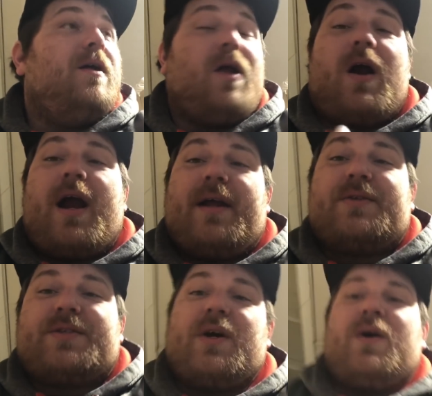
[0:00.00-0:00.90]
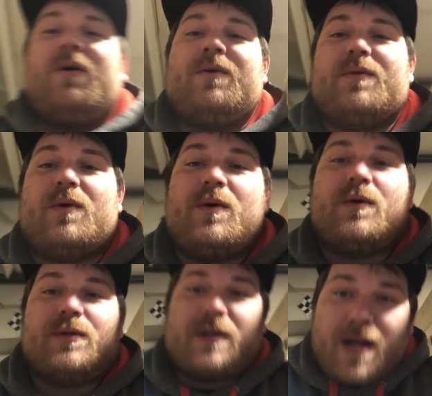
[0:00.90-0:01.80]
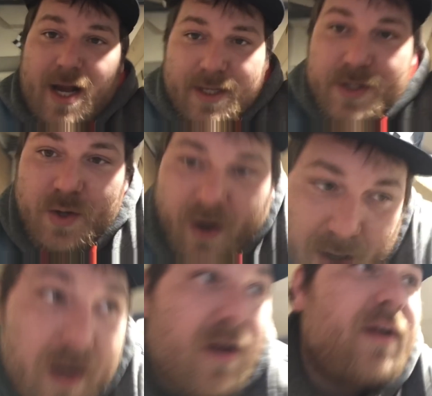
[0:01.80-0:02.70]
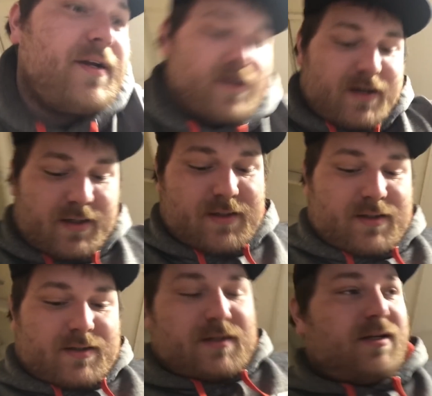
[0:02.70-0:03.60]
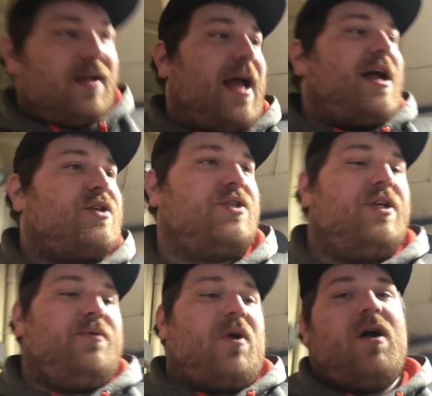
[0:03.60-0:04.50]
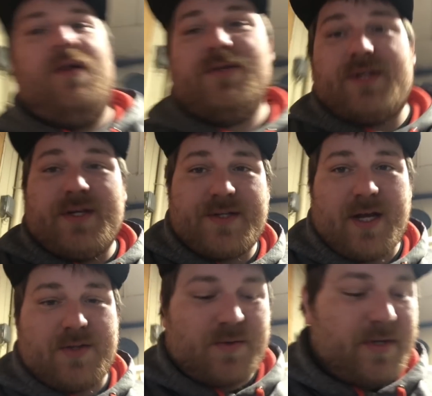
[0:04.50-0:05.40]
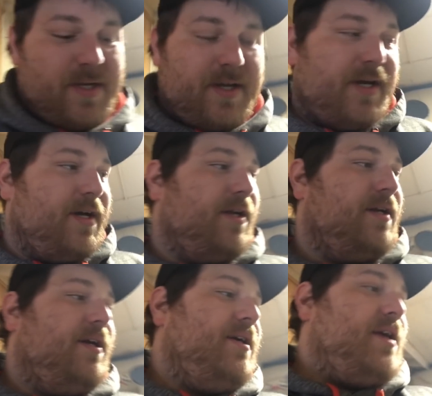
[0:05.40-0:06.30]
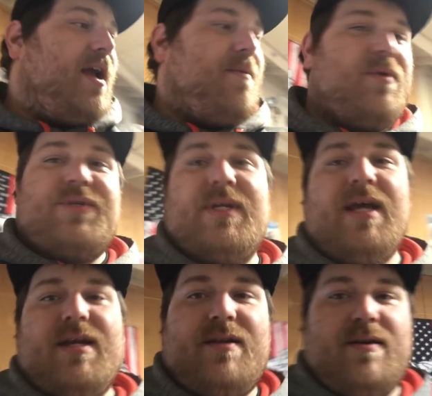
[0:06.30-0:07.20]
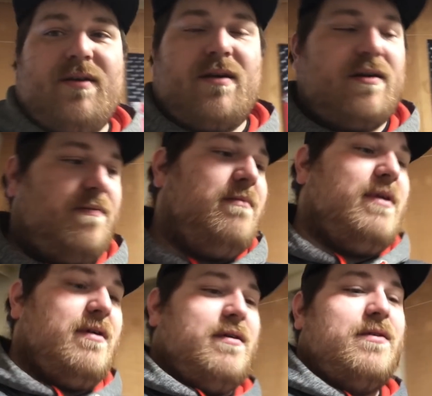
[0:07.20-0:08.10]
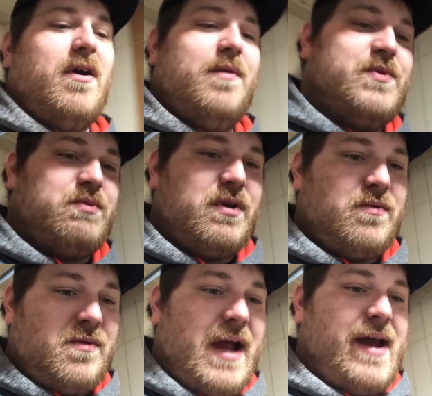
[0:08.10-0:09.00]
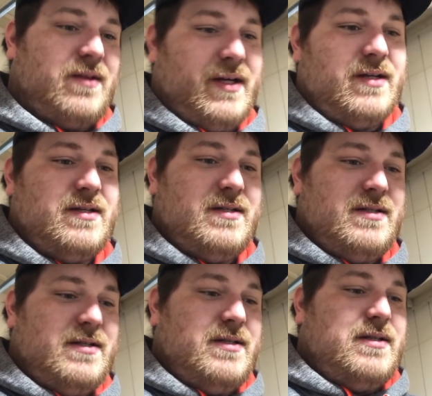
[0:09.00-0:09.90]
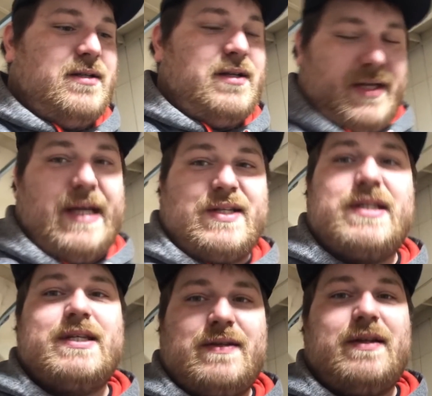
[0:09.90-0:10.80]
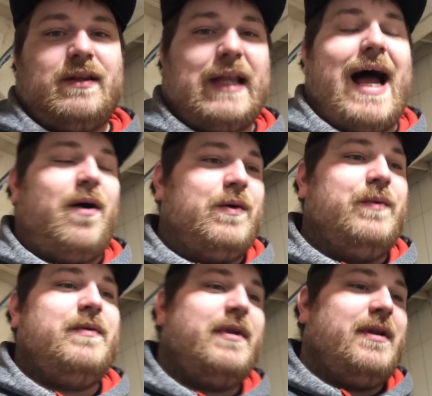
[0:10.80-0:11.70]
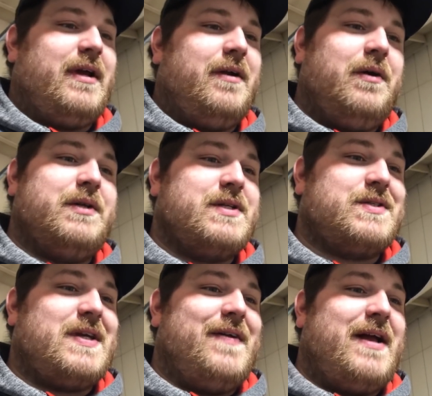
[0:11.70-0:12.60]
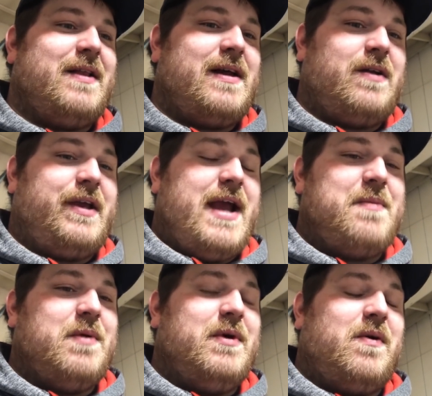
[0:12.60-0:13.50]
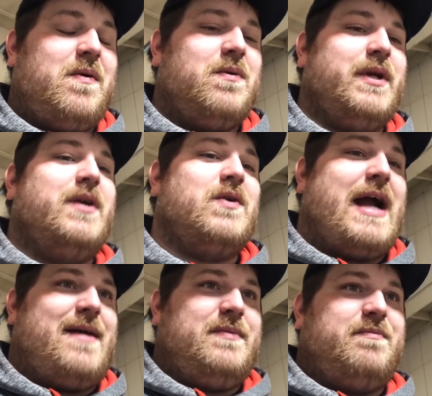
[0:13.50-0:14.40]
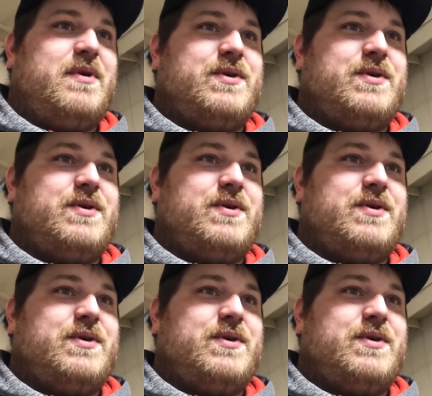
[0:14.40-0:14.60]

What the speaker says: All right, so the old IQR here actually runs. It sounds really good. Amber said her eardrums were rattling. It's loud. I know it doesn't sound that loud on camera, but holy crap in person.